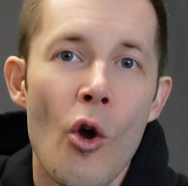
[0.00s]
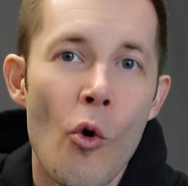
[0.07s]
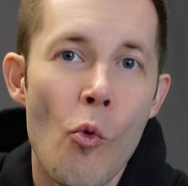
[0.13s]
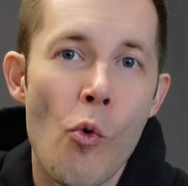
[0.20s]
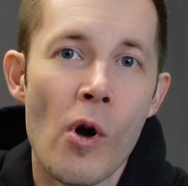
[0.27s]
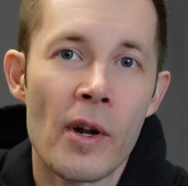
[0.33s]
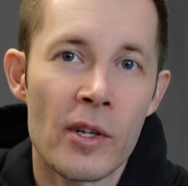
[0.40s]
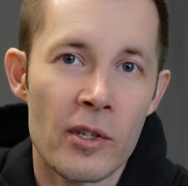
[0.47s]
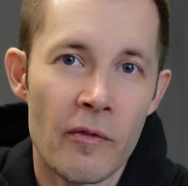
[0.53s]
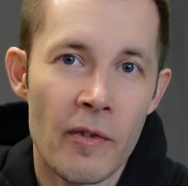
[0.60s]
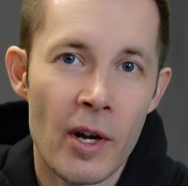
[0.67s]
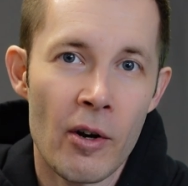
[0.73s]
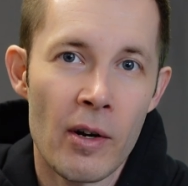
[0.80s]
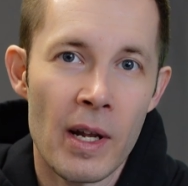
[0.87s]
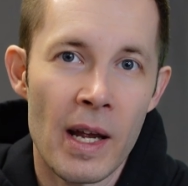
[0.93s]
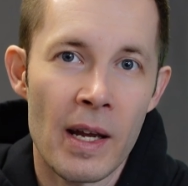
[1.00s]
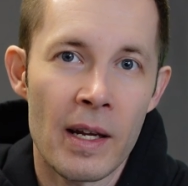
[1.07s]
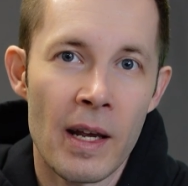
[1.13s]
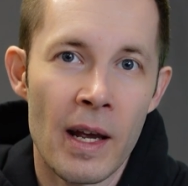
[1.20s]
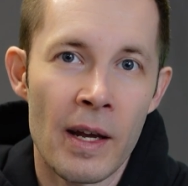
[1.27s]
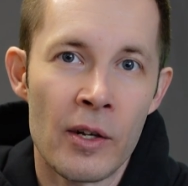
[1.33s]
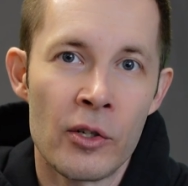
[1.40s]
What is a Faraday
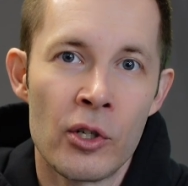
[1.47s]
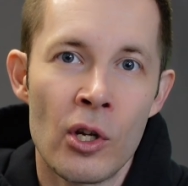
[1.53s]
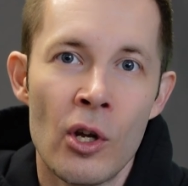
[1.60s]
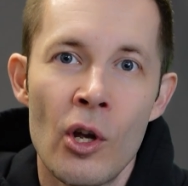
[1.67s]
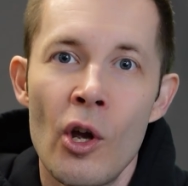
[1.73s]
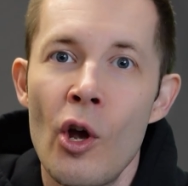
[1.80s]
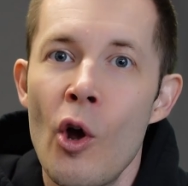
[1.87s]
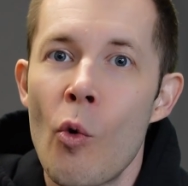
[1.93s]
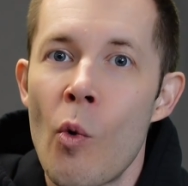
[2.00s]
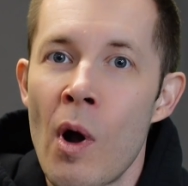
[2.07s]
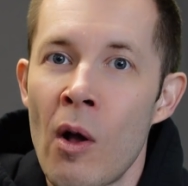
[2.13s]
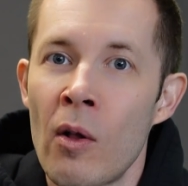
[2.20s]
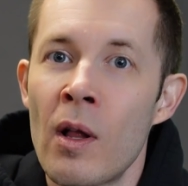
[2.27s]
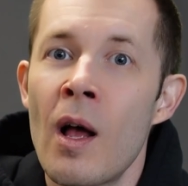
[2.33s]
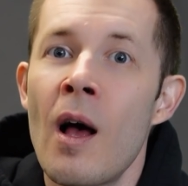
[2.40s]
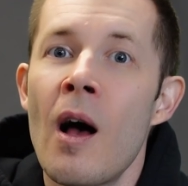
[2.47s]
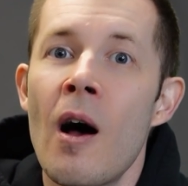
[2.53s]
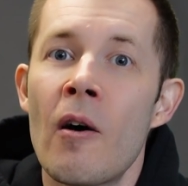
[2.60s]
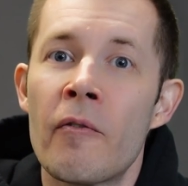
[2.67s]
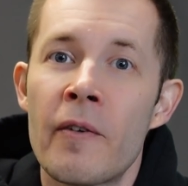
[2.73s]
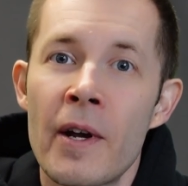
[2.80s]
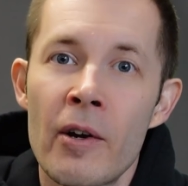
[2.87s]
cage? Well,
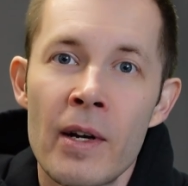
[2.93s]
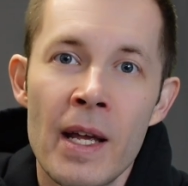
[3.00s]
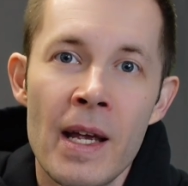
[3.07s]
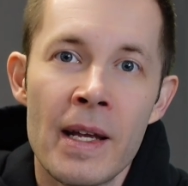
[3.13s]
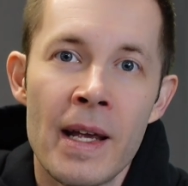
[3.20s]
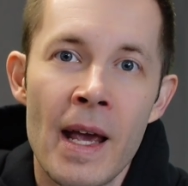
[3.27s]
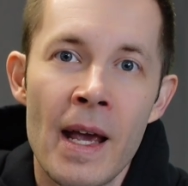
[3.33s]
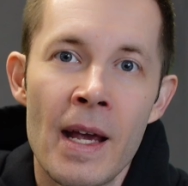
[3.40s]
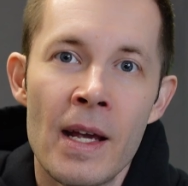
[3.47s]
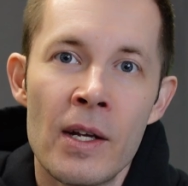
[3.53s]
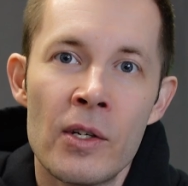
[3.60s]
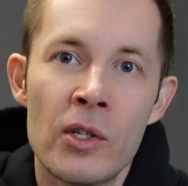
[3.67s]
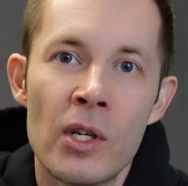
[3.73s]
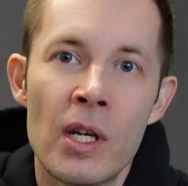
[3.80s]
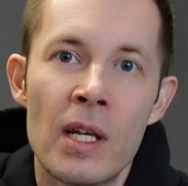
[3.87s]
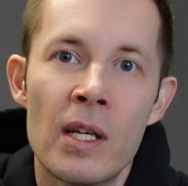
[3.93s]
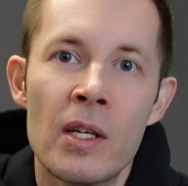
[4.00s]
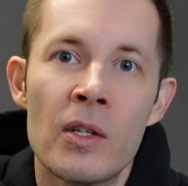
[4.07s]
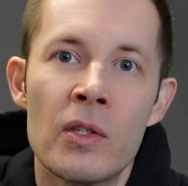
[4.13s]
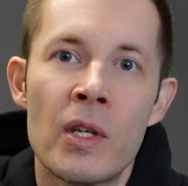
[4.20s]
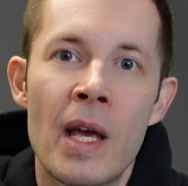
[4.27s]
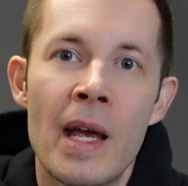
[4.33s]
a Faraday cage
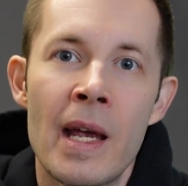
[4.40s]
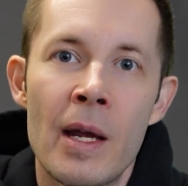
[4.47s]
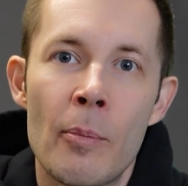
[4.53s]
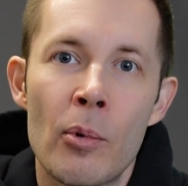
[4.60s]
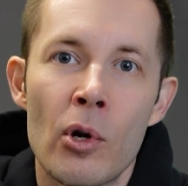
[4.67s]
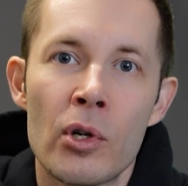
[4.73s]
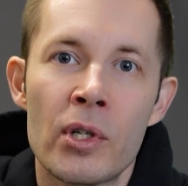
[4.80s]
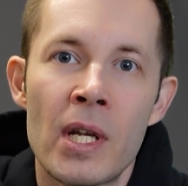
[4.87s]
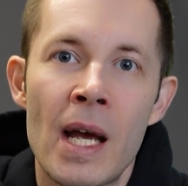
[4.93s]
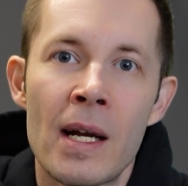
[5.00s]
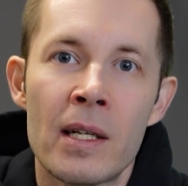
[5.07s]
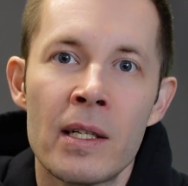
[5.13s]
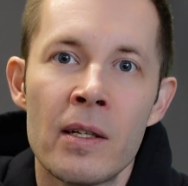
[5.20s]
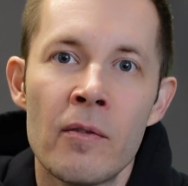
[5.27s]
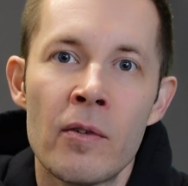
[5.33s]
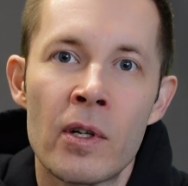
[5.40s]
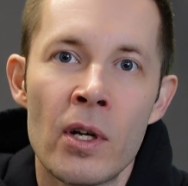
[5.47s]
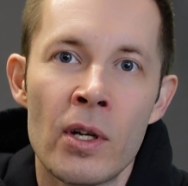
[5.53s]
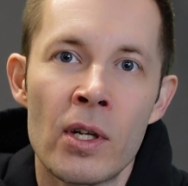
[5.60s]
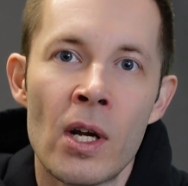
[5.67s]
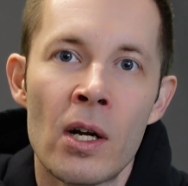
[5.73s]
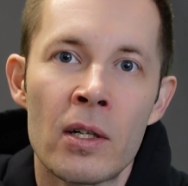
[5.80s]
is a protective
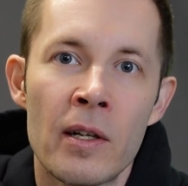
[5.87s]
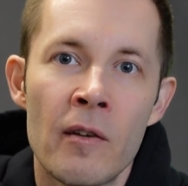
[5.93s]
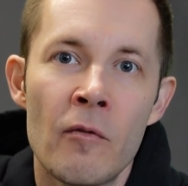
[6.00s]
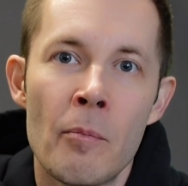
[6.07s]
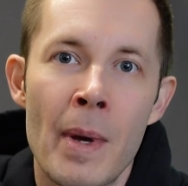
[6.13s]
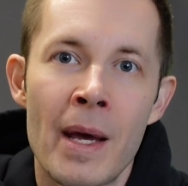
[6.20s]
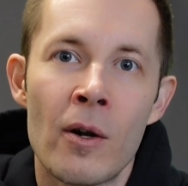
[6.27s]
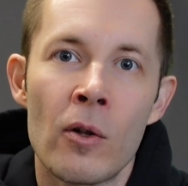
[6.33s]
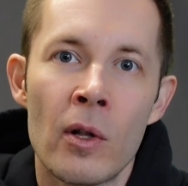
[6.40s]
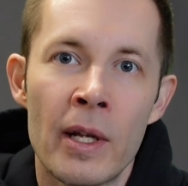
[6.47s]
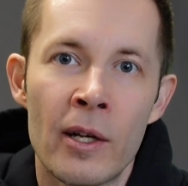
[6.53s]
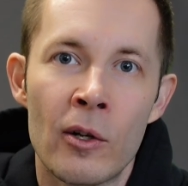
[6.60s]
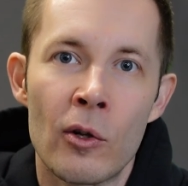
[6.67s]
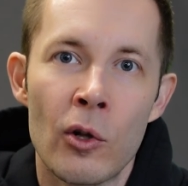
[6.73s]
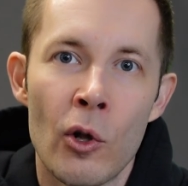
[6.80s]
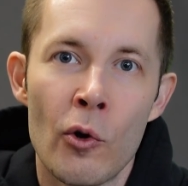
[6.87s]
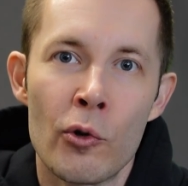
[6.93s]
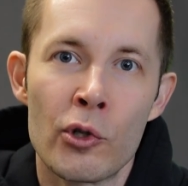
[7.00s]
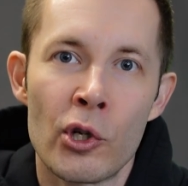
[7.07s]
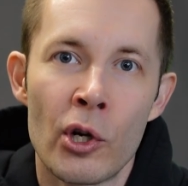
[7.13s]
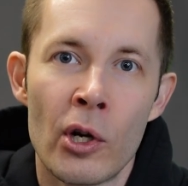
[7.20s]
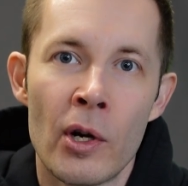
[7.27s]
conductive metal
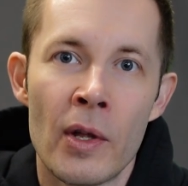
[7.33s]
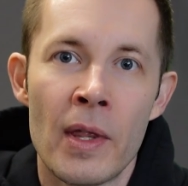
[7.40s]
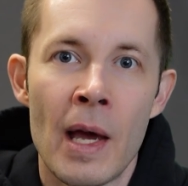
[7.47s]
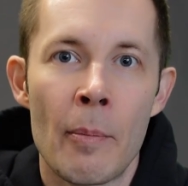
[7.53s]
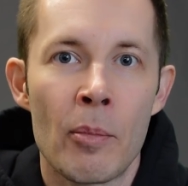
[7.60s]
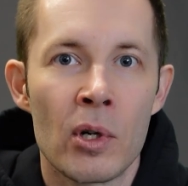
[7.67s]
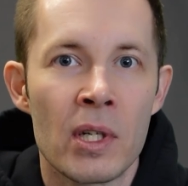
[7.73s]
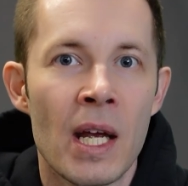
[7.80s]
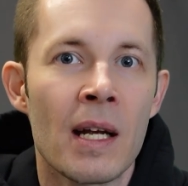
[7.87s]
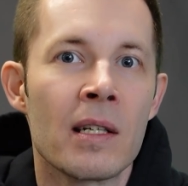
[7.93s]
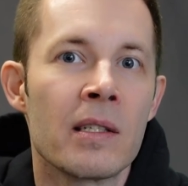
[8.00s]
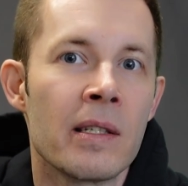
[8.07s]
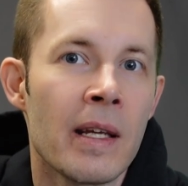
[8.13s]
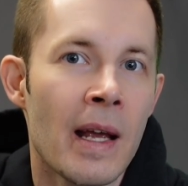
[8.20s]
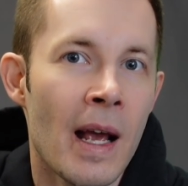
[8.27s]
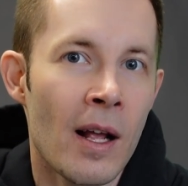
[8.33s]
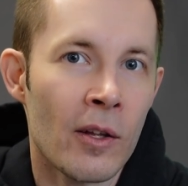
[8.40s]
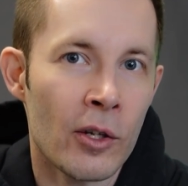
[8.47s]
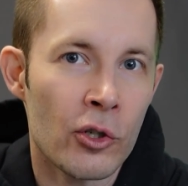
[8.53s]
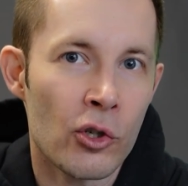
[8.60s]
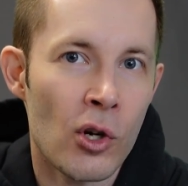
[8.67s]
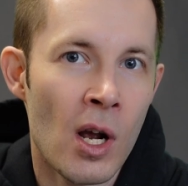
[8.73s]
enclosure that protects the
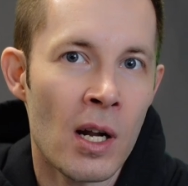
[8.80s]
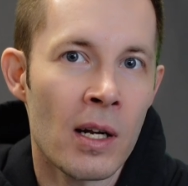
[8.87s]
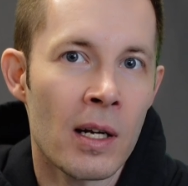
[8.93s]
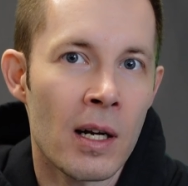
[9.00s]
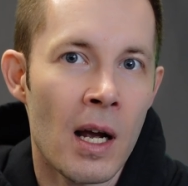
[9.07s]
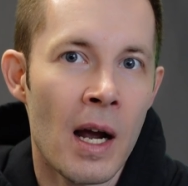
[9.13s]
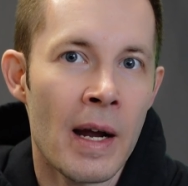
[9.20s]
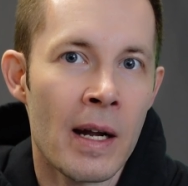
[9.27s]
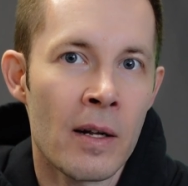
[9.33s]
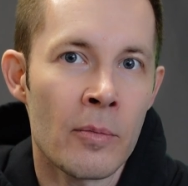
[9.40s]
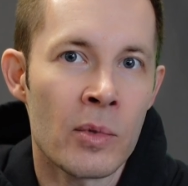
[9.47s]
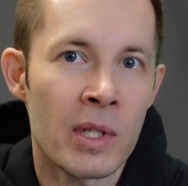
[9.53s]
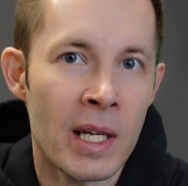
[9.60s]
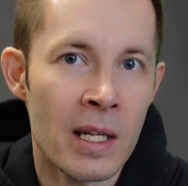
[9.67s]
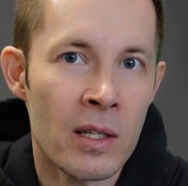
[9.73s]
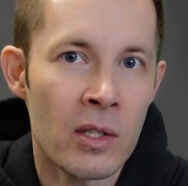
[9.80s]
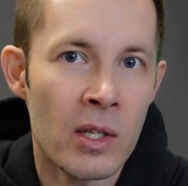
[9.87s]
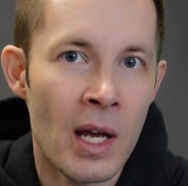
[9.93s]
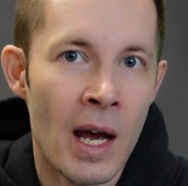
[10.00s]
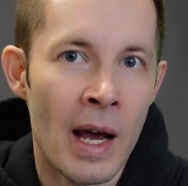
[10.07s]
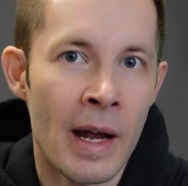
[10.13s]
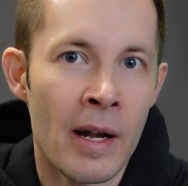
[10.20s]
electronic items
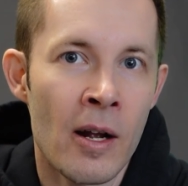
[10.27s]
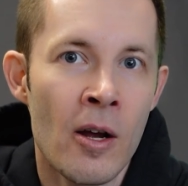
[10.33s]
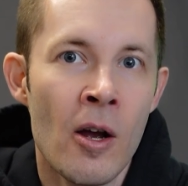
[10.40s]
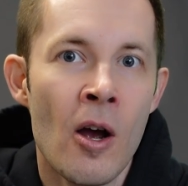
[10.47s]
inside